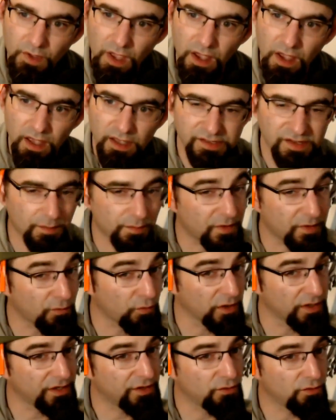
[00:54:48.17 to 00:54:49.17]
Something
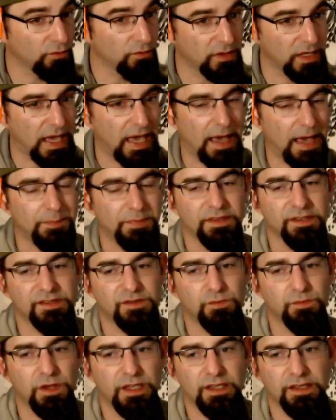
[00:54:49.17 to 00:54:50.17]
really cool that happened
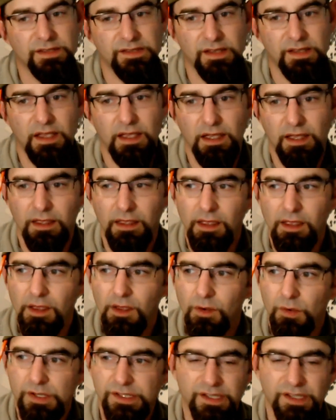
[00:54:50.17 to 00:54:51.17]
this week is
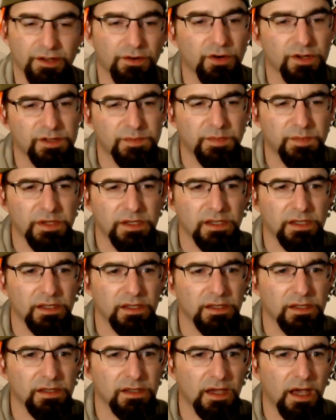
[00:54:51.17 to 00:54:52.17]
was it
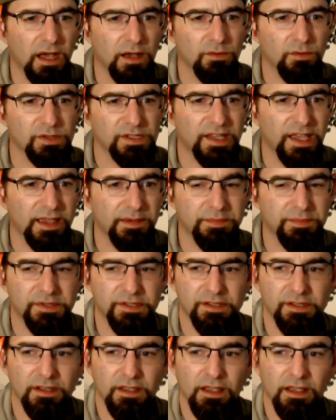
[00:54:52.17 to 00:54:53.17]
Crispy
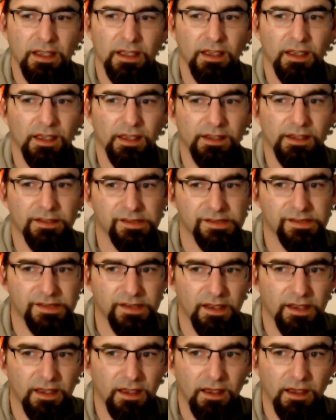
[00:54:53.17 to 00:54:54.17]
Aquascapes
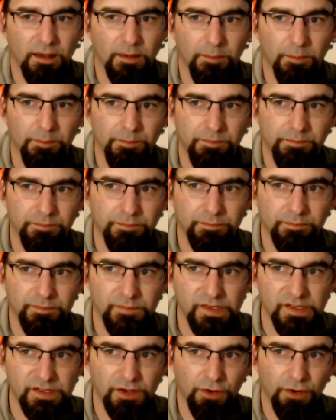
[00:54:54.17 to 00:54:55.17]
is
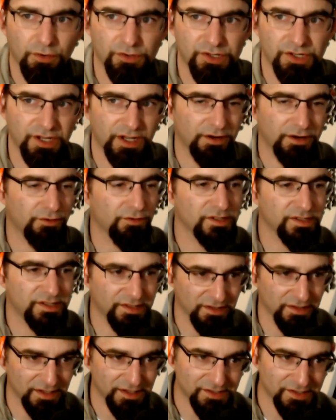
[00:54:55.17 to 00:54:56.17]
so
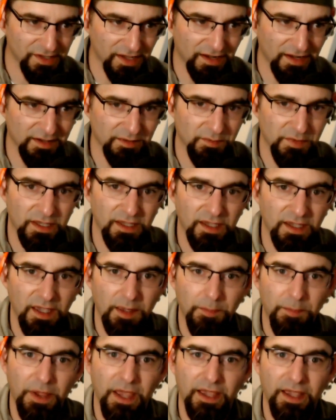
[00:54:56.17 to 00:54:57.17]
generously sending me
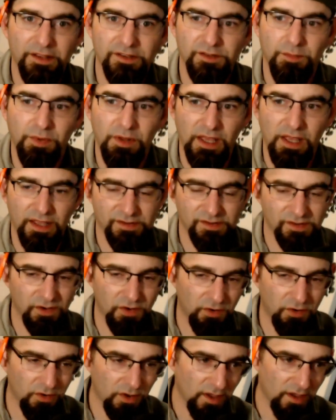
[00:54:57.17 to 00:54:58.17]
a package of plants.
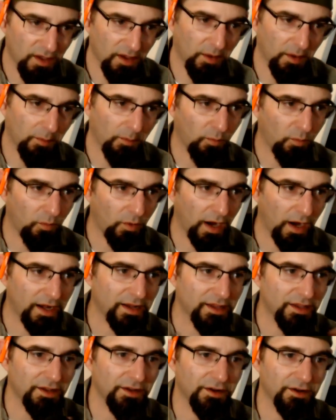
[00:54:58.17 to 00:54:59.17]
So I'm
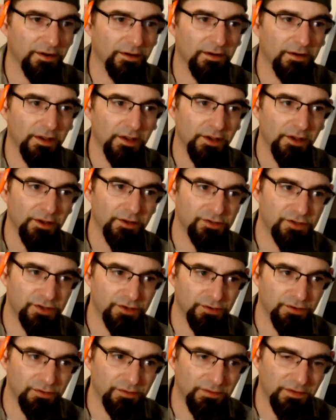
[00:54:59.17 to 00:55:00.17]
waiting here
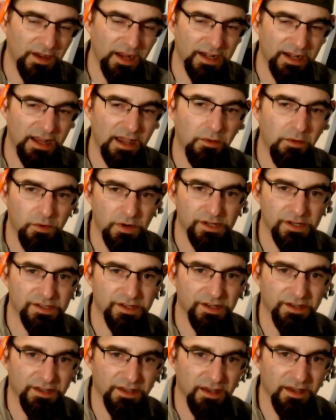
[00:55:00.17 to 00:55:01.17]
to find out what is
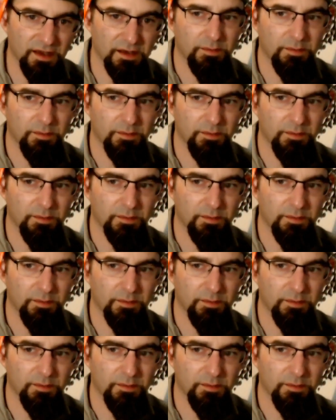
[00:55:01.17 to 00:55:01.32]
going to come